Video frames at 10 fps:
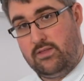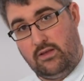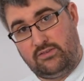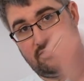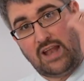
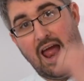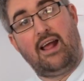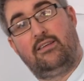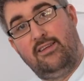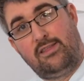
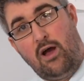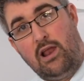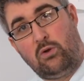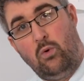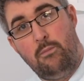stacks of
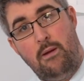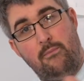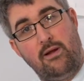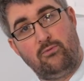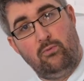thylakoid
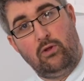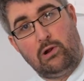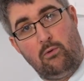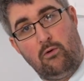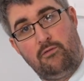membranes where all the
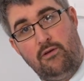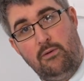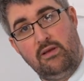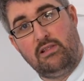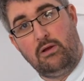
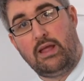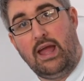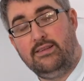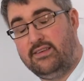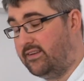chlorophyll is
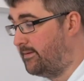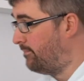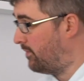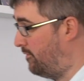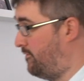located
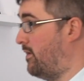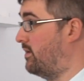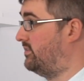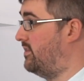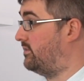for
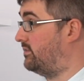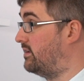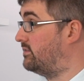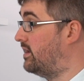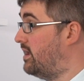
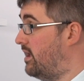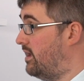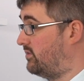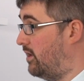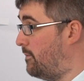photosynthesis.
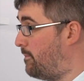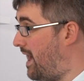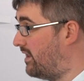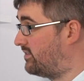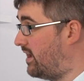So
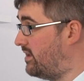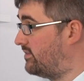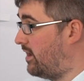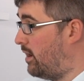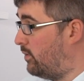palisade
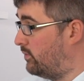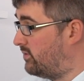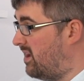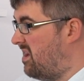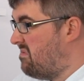
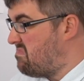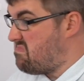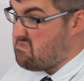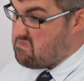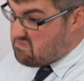cells,
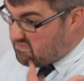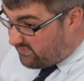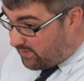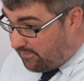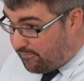
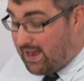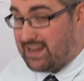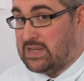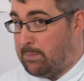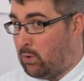fairly
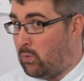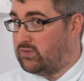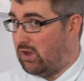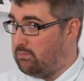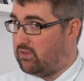typical in
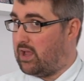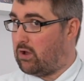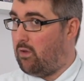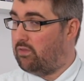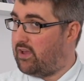terms of their
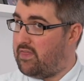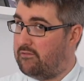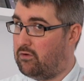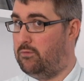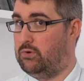content.
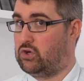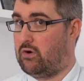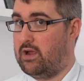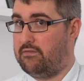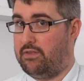They've got the
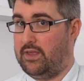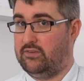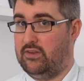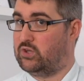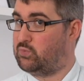majority of the
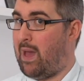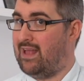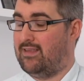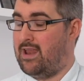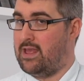things you'd
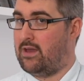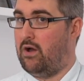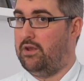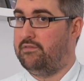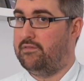expect in any
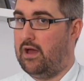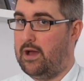kind of